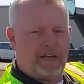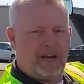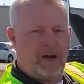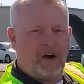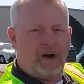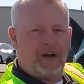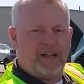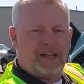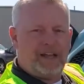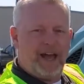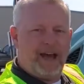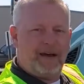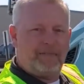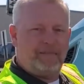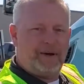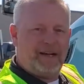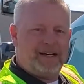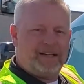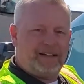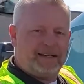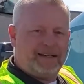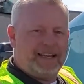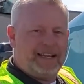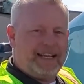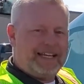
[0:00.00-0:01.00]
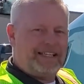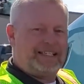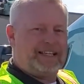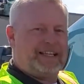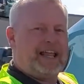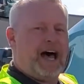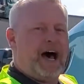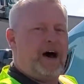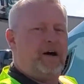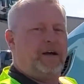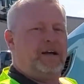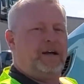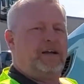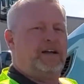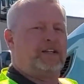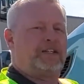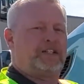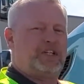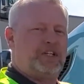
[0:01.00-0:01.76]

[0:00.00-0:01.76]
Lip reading: know it yet, but he's allowing us